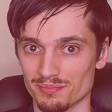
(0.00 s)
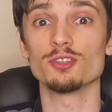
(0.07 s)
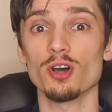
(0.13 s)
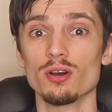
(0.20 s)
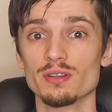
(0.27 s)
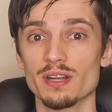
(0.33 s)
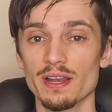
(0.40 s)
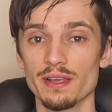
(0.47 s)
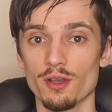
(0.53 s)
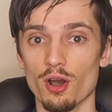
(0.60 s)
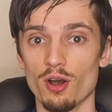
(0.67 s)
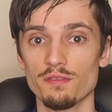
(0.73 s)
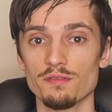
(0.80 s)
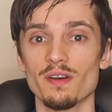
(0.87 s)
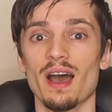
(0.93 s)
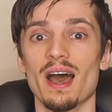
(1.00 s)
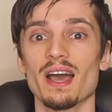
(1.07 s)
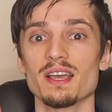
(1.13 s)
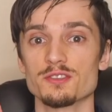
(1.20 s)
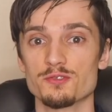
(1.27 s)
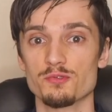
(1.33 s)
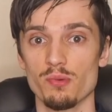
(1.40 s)
Don't click off,
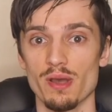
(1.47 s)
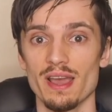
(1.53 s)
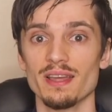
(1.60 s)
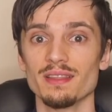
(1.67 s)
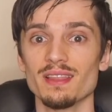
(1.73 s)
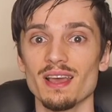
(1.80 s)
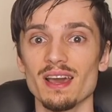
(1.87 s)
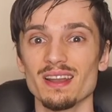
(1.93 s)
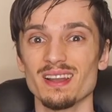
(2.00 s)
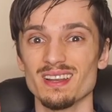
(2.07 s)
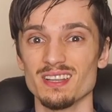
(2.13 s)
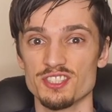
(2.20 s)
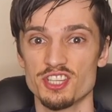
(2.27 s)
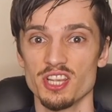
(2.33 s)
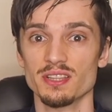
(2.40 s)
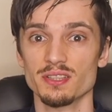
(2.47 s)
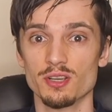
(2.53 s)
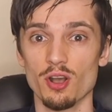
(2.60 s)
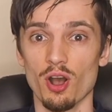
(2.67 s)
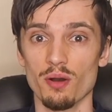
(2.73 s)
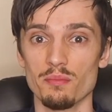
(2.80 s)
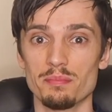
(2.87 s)
I swear they are a legit
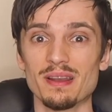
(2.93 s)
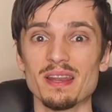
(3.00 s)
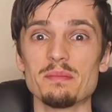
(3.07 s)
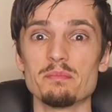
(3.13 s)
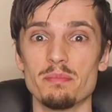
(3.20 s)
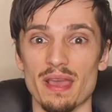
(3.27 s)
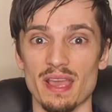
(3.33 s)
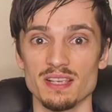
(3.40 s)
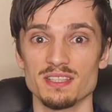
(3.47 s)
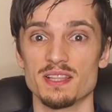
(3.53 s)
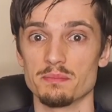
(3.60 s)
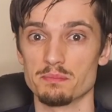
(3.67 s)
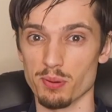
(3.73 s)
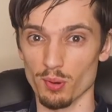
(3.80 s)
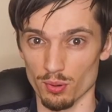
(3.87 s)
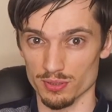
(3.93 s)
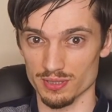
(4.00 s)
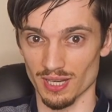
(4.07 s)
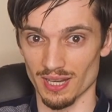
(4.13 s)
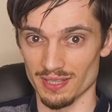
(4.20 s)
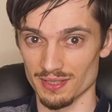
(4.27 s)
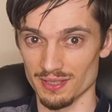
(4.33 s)
company based in
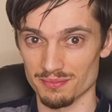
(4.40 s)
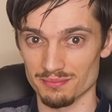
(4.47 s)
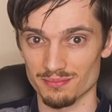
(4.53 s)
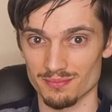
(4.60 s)
Portland